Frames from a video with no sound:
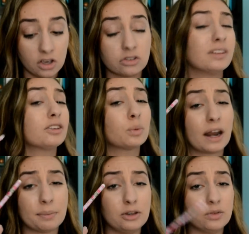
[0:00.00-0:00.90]
So this is what
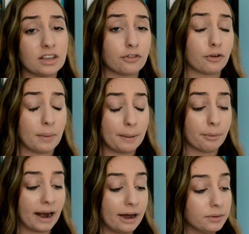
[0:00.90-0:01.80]
I've been using for my
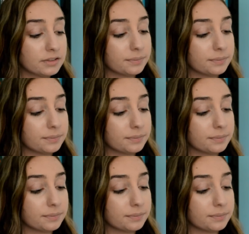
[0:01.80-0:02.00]
brows.